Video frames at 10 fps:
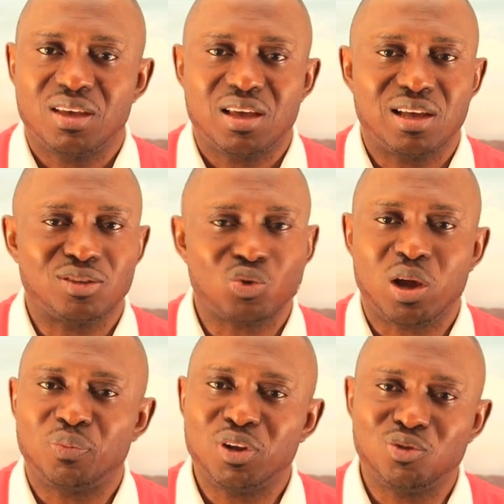And so I
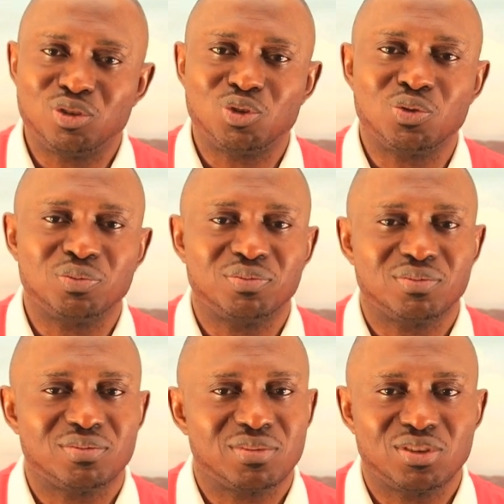plead with you,
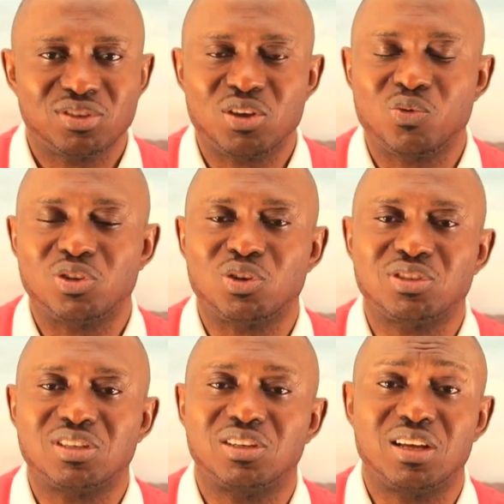stick with us
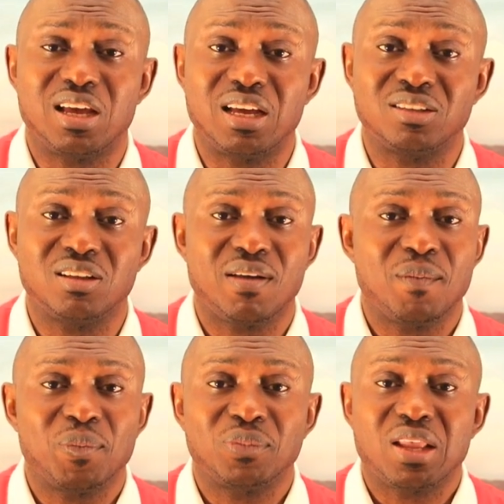till the end,
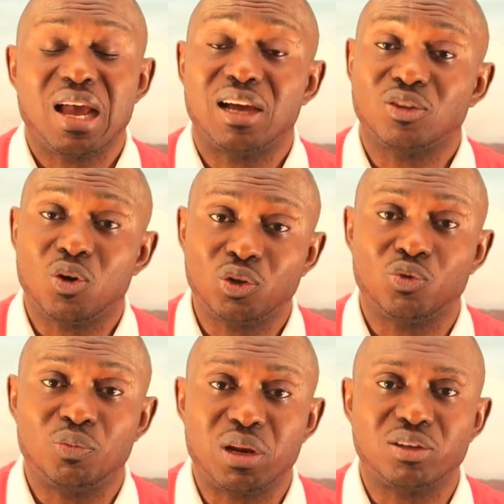and God will
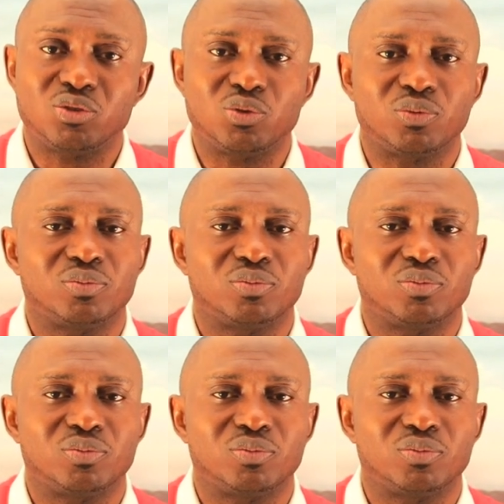bless you.